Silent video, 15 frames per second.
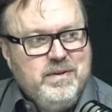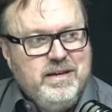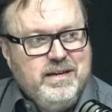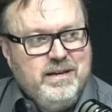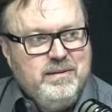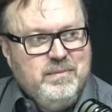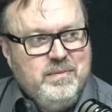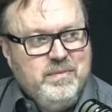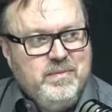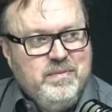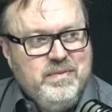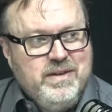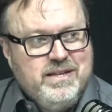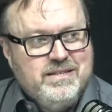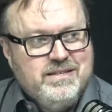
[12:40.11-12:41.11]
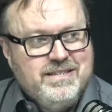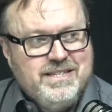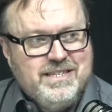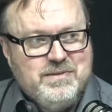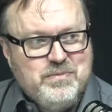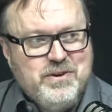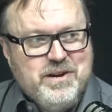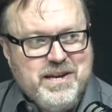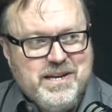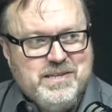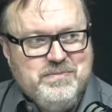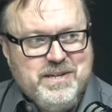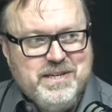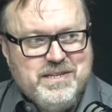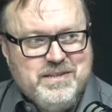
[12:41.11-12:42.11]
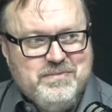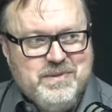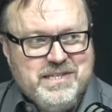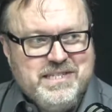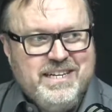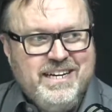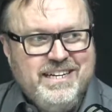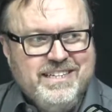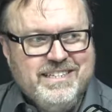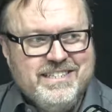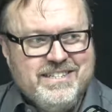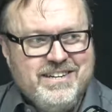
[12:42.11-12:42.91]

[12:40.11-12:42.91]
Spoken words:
that's a pretty expensive mistake.